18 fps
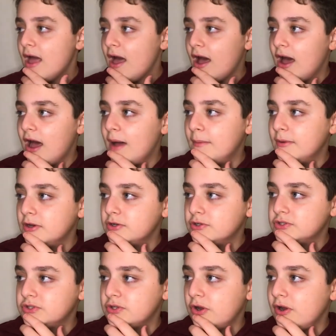Uh, but
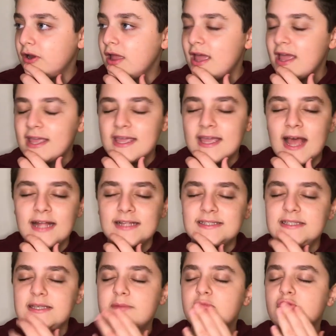also, he had
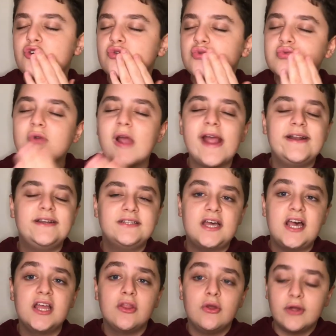some great
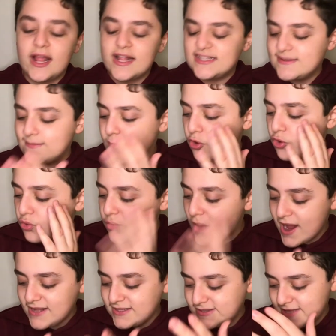dialogue and some
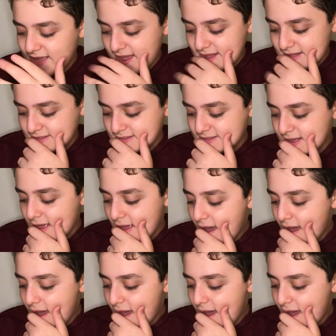great scenes.